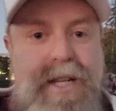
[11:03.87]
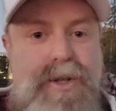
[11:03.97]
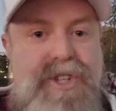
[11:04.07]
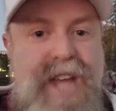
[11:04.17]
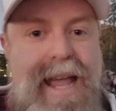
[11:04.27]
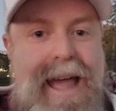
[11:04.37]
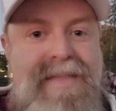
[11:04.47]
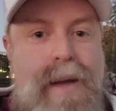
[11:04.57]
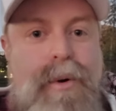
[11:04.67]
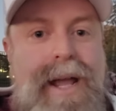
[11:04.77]
what it is they're saying,
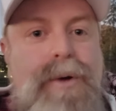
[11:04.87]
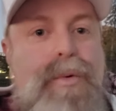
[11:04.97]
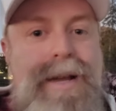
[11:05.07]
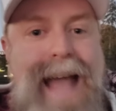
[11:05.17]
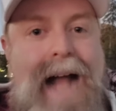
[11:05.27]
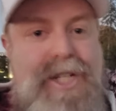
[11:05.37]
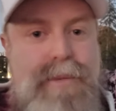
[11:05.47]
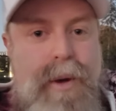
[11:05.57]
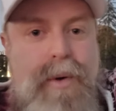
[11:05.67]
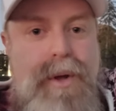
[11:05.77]
and they were in
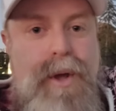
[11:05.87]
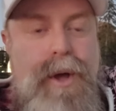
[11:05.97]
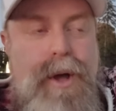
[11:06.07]
reaction mode.